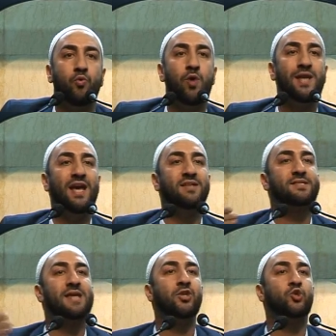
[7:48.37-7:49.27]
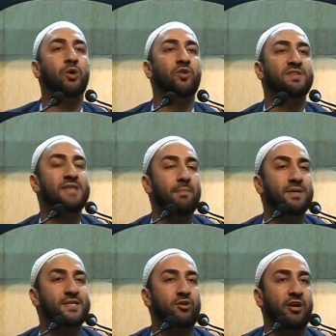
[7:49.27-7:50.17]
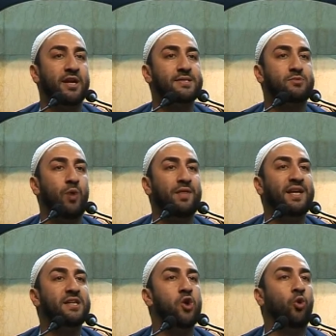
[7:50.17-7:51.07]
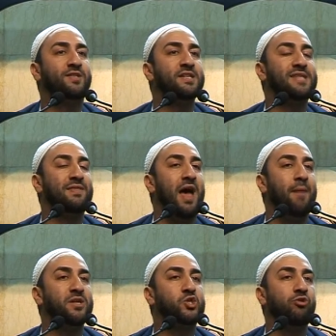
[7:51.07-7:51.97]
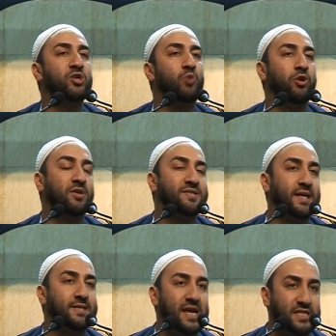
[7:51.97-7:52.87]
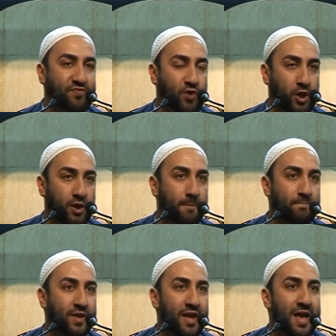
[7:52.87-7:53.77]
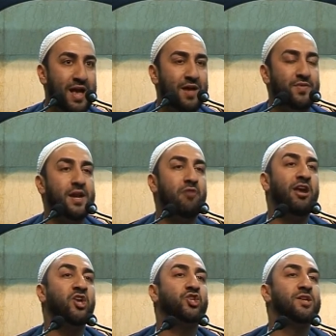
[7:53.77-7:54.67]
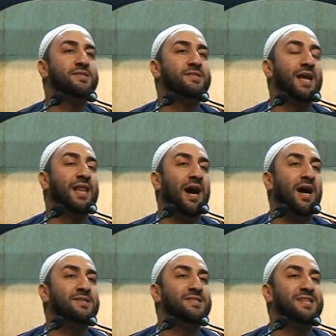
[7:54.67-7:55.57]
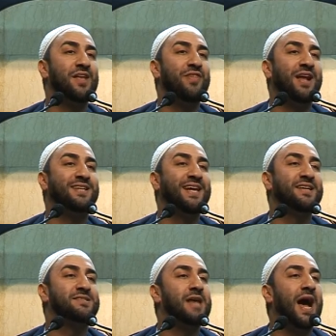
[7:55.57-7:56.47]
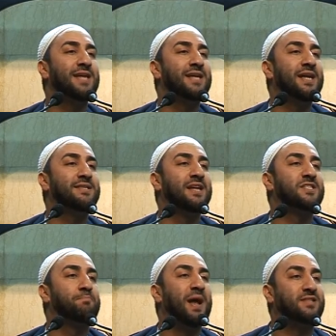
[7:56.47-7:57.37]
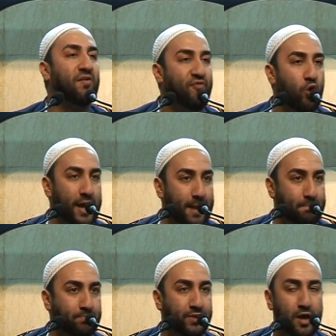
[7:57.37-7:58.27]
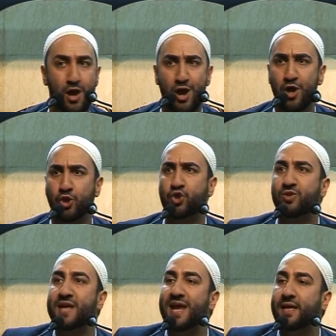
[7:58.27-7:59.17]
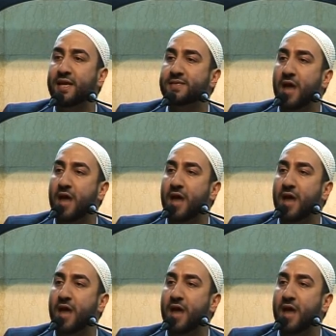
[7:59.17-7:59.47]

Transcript: When he had sent one of his emissaries, when he noticed that the emissaries were not successful, the narrations tell us that he decided it's better for him to take his